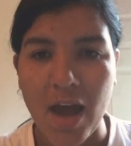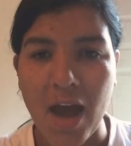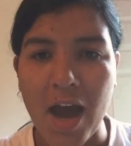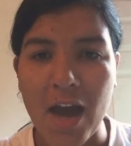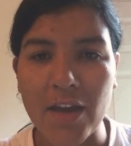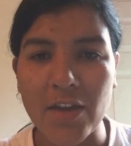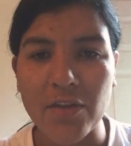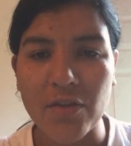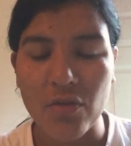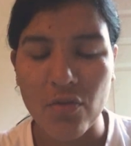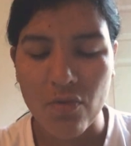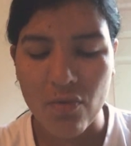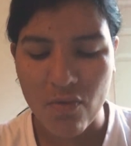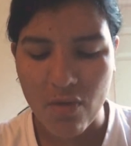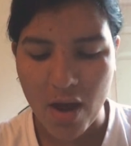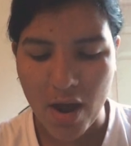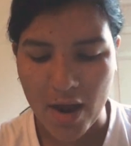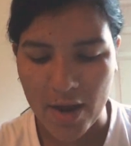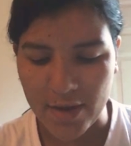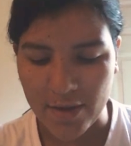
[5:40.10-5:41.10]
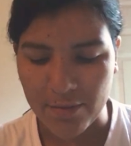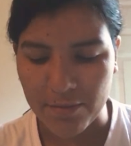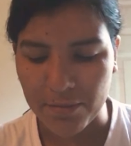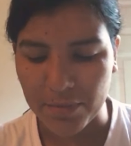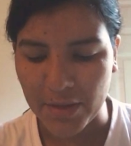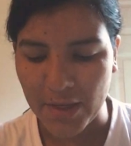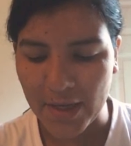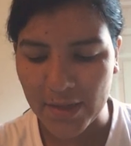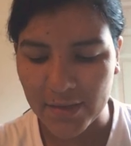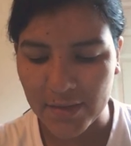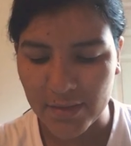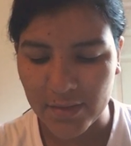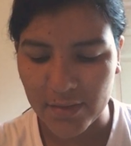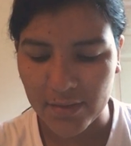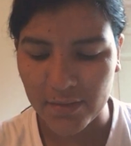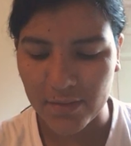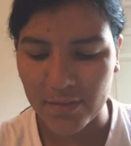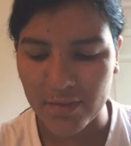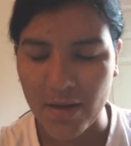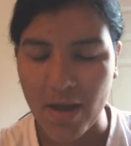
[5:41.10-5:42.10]
I know I am blessed.
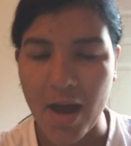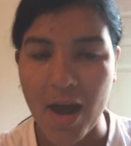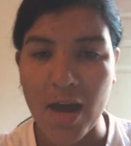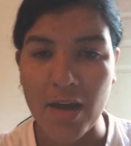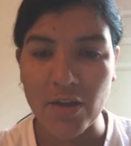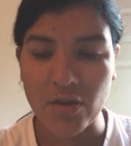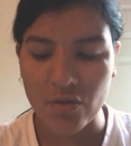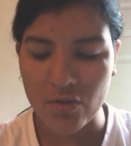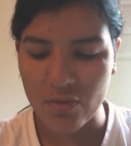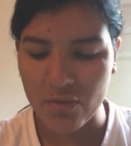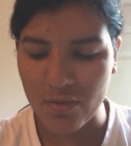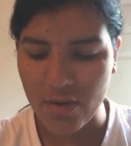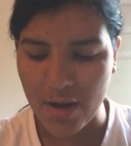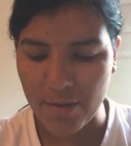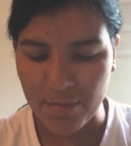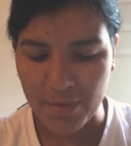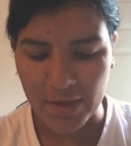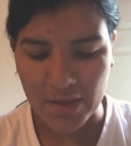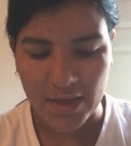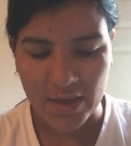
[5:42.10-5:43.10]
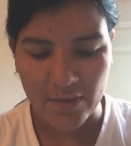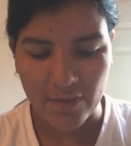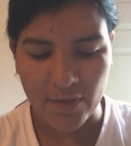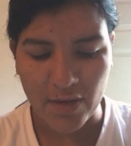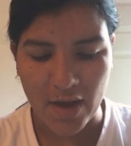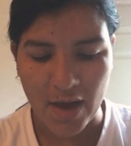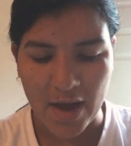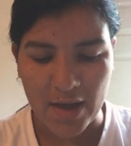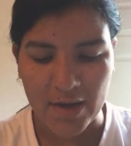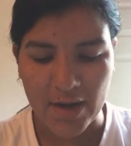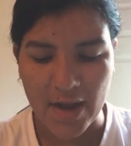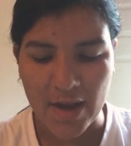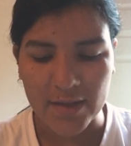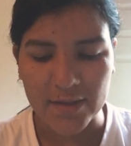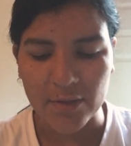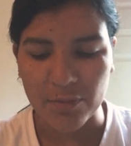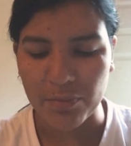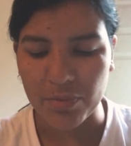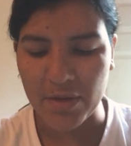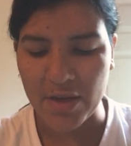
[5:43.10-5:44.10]
I know I believe God
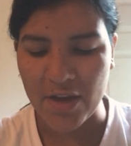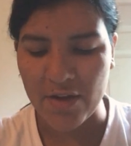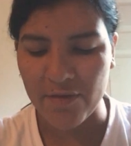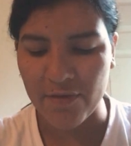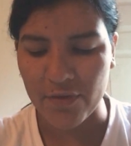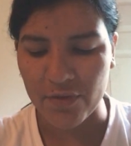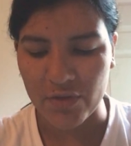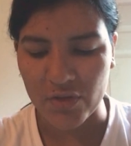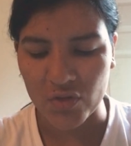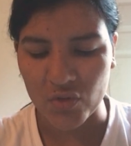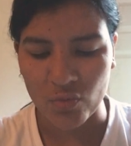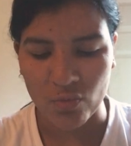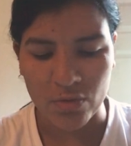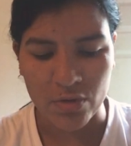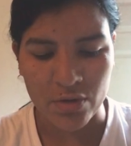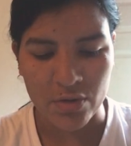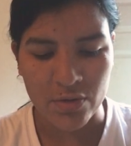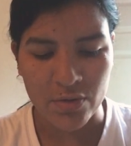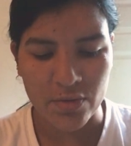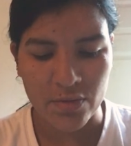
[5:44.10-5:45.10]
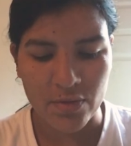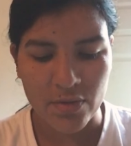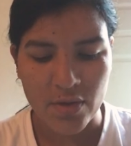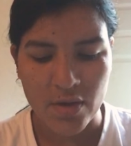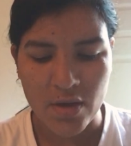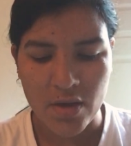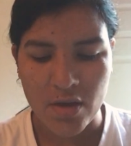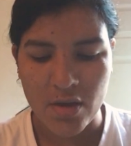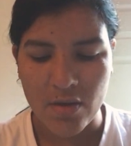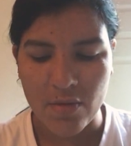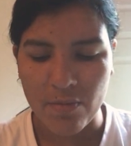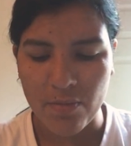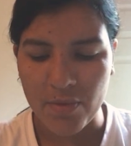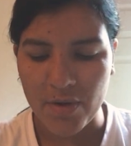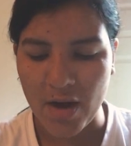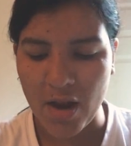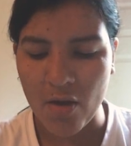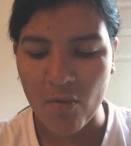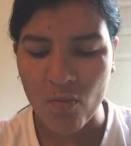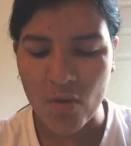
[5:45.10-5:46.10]
has a plan for this world,
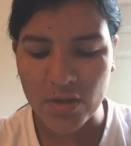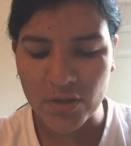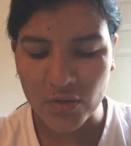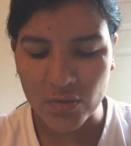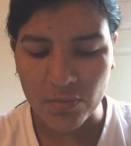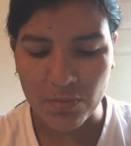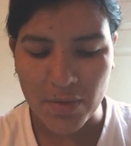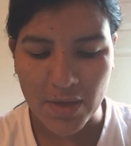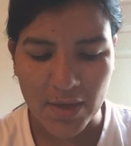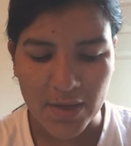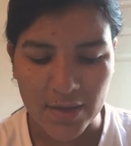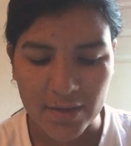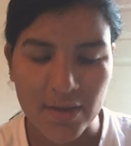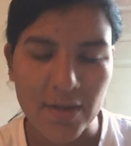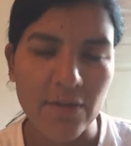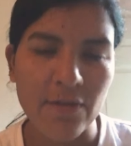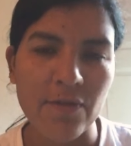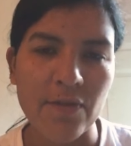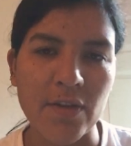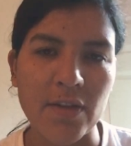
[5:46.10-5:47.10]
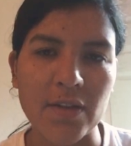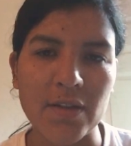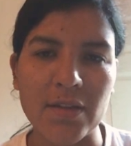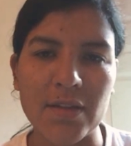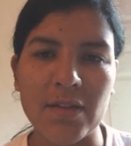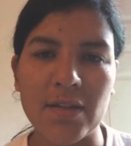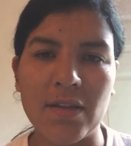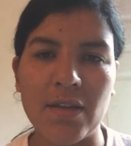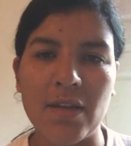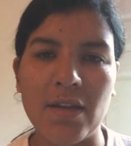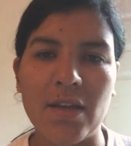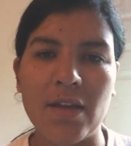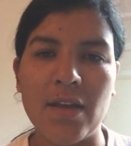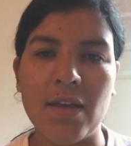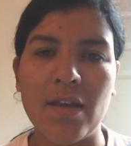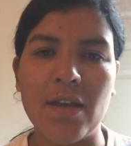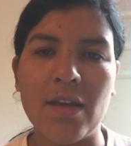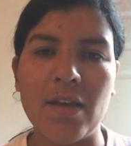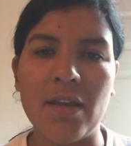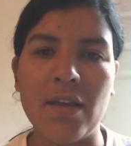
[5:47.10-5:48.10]
but I want to make a difference
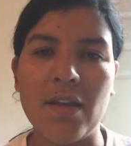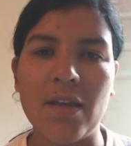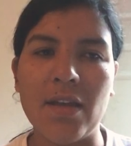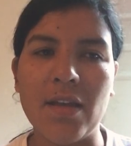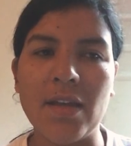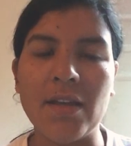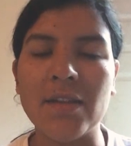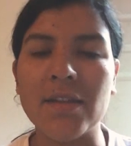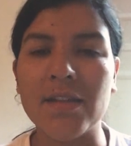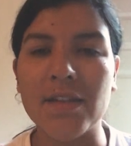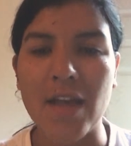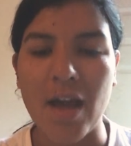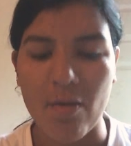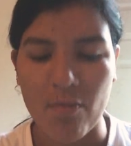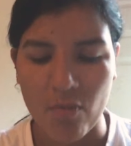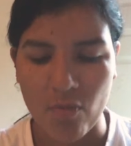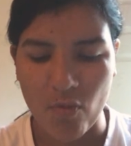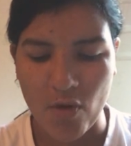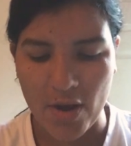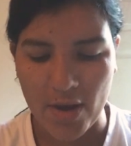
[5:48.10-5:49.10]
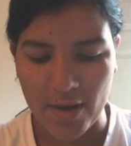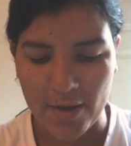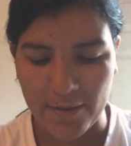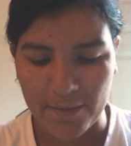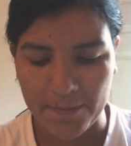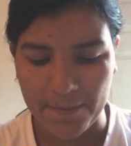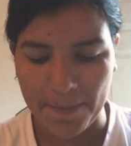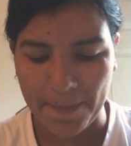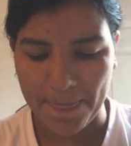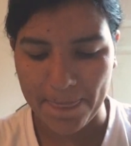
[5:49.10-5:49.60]
in some way.